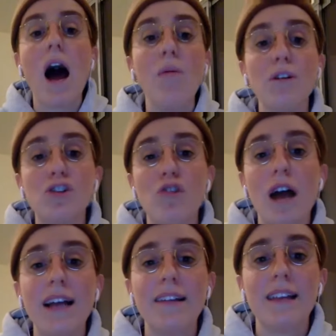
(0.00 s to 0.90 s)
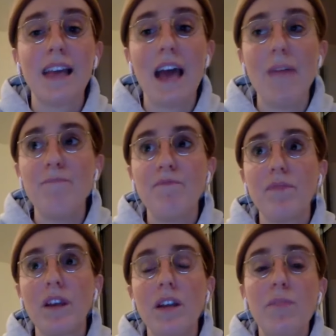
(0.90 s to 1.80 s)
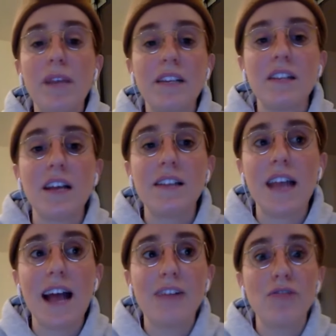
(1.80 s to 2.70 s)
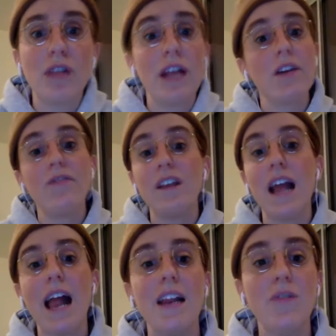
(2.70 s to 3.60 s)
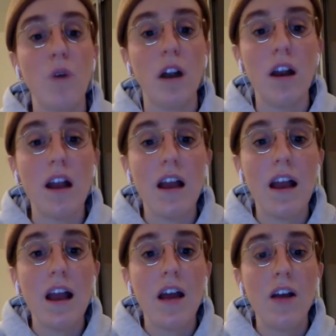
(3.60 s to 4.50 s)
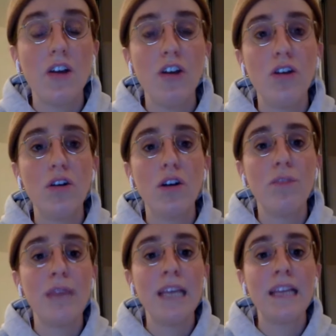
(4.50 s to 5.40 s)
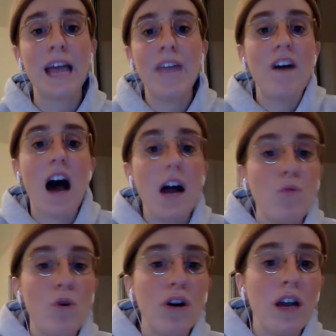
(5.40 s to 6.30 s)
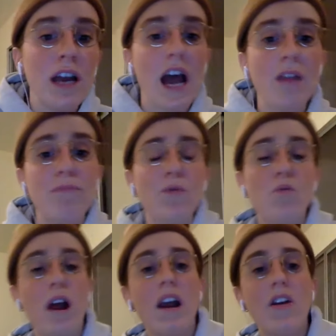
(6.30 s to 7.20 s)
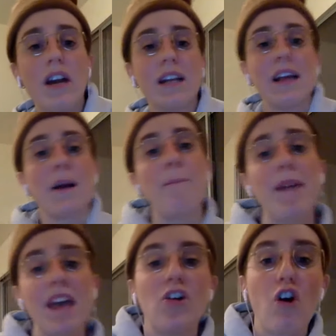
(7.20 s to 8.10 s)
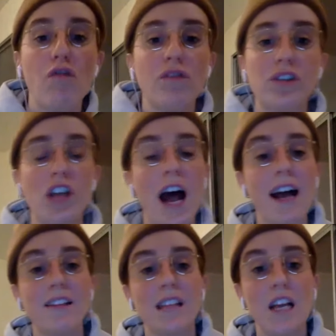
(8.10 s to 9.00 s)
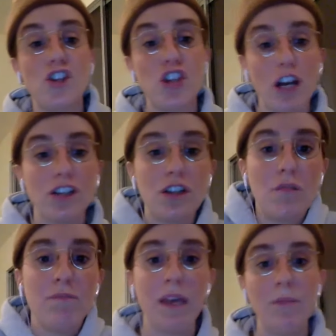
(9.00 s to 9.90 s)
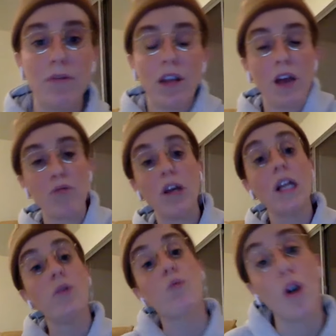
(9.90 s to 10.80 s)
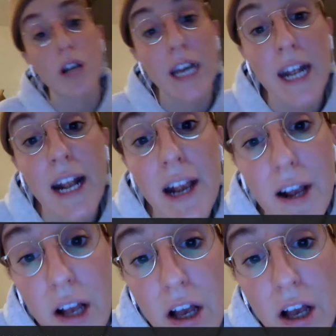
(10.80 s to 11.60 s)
I was trying to get the biggest size they had so that it could fit anyone. You know what I mean? That if I wore it, I'd be wearing like a big oversized, yeah. like Justin Bieber, like really working it.